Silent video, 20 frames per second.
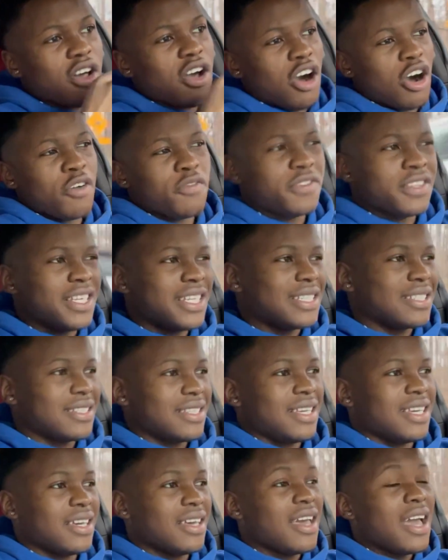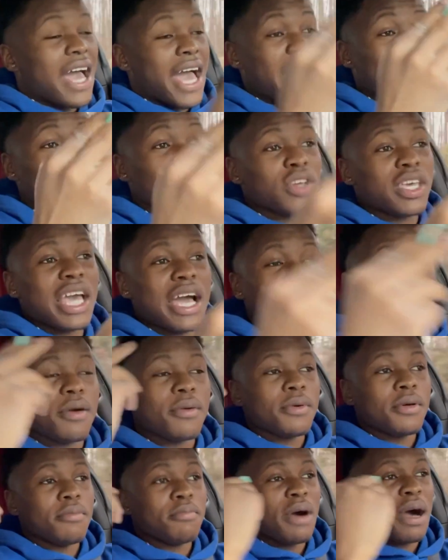Hopefully it's lit. I ain't gonna cap.
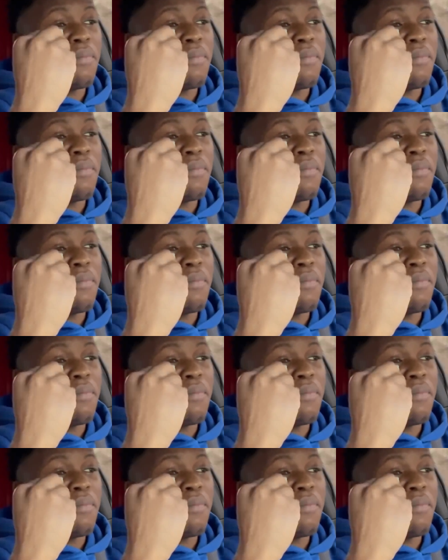My